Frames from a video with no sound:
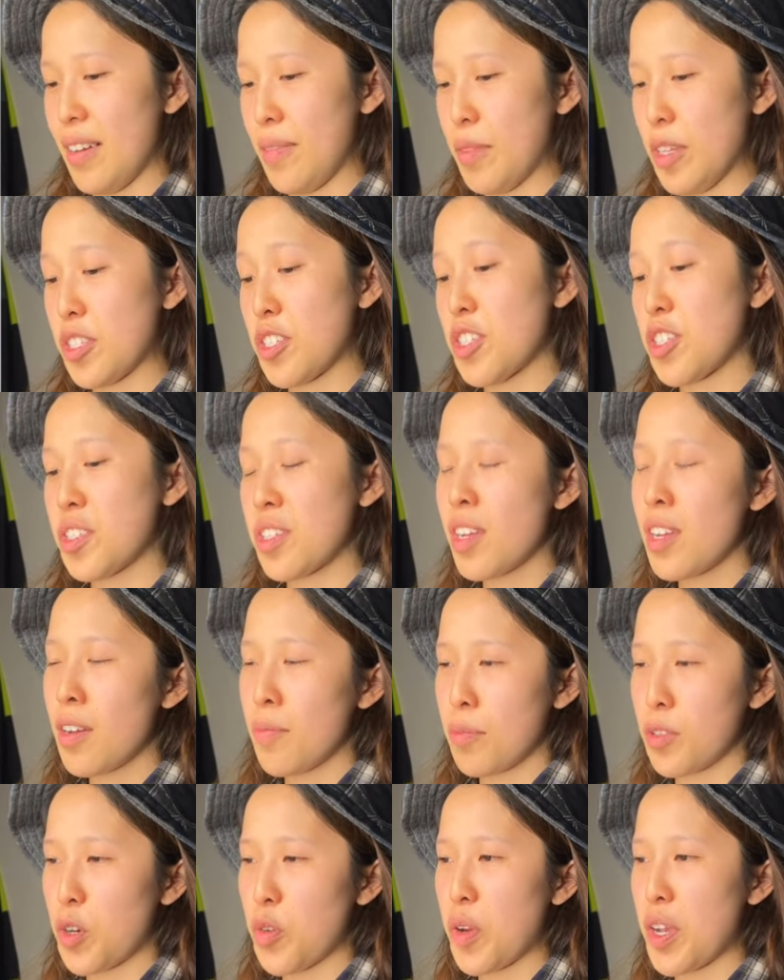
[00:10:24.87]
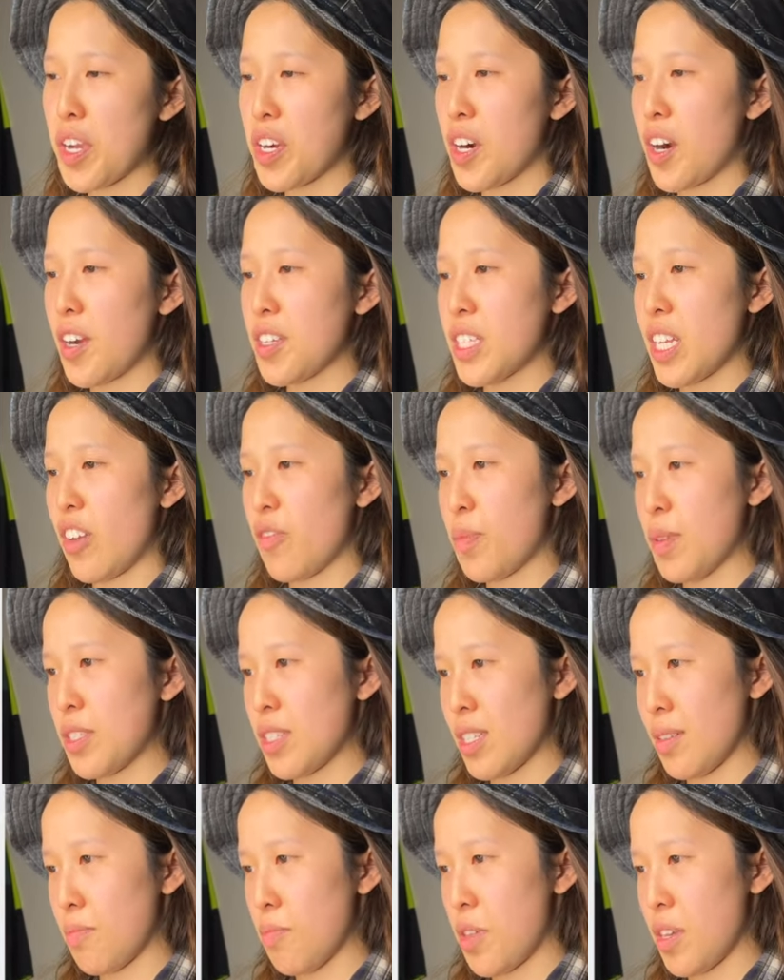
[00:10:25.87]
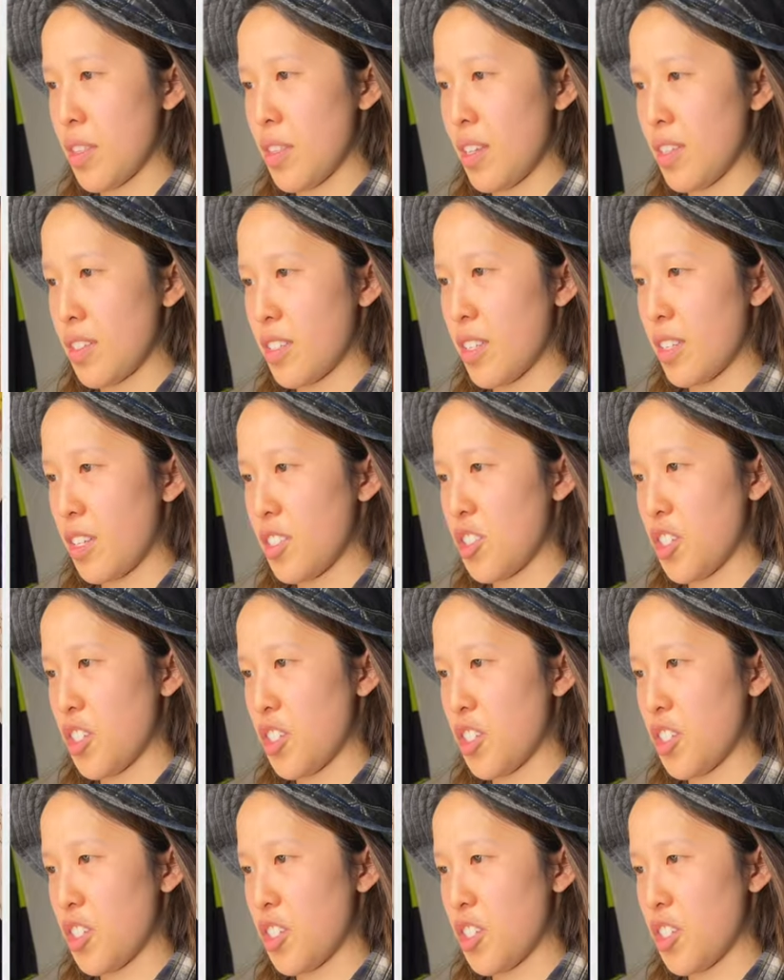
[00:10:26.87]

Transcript: It's just Korean cards have been something that